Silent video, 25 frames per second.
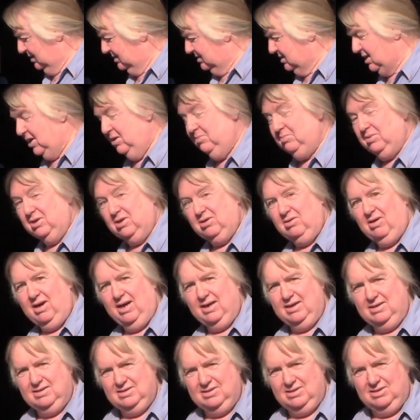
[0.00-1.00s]
Let's hope the
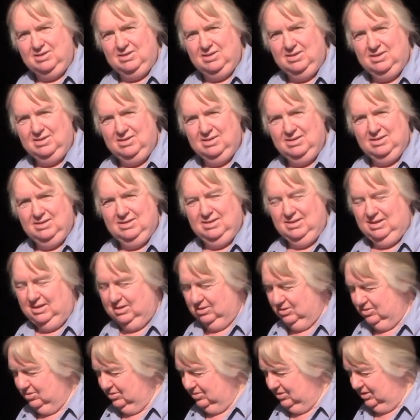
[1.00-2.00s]
crank's
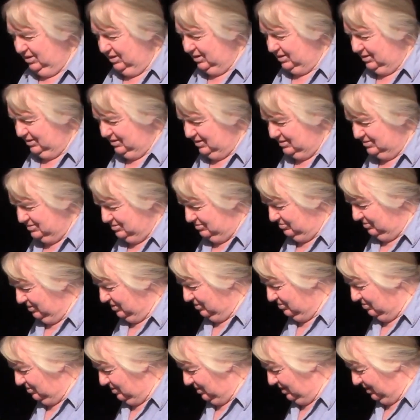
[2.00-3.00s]
in good nick. It doesn't
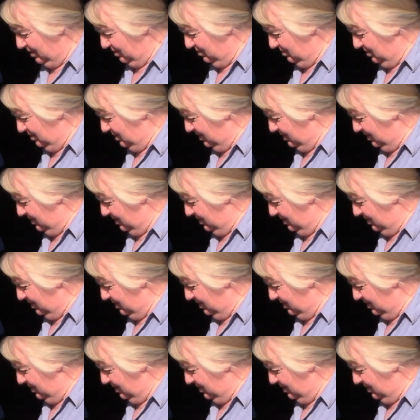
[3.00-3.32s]
require